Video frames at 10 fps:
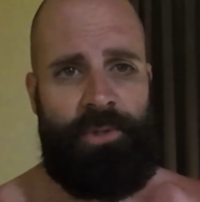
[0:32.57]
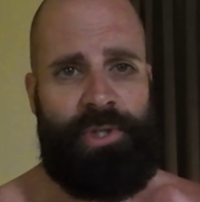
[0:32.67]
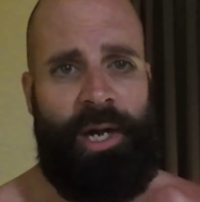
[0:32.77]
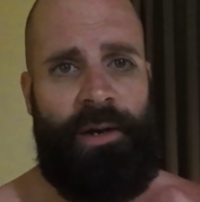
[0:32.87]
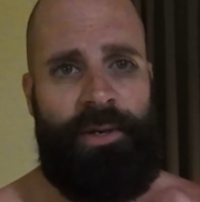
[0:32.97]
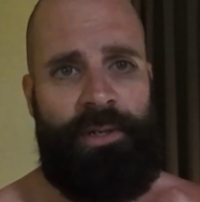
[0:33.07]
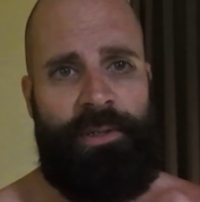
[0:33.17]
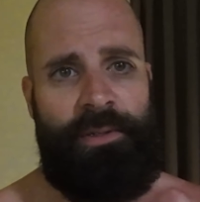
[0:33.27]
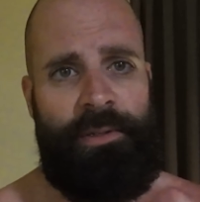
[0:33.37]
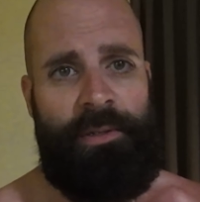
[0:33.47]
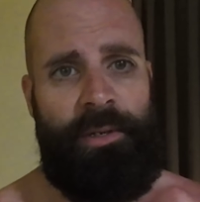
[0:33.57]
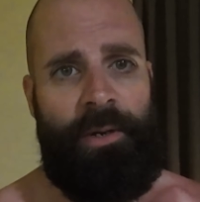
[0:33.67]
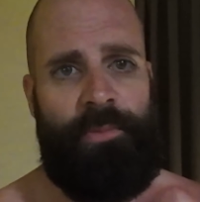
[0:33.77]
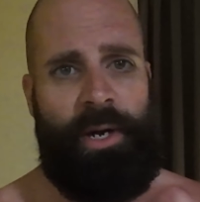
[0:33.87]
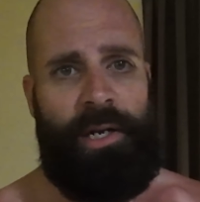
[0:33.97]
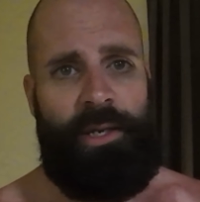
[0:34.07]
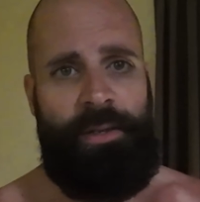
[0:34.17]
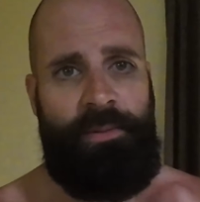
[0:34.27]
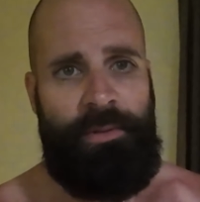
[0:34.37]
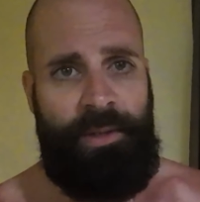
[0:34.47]
showered. I'm ready,
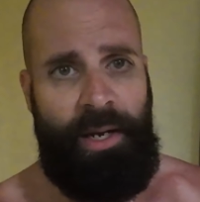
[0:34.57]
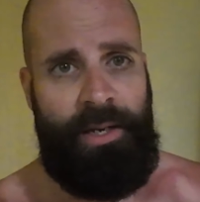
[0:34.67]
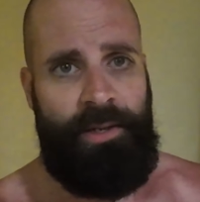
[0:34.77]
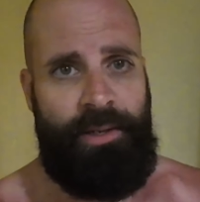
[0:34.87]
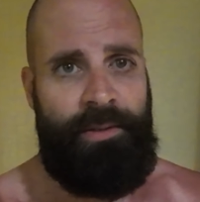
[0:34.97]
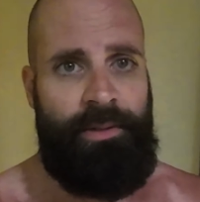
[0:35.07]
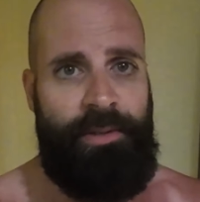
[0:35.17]
kinda.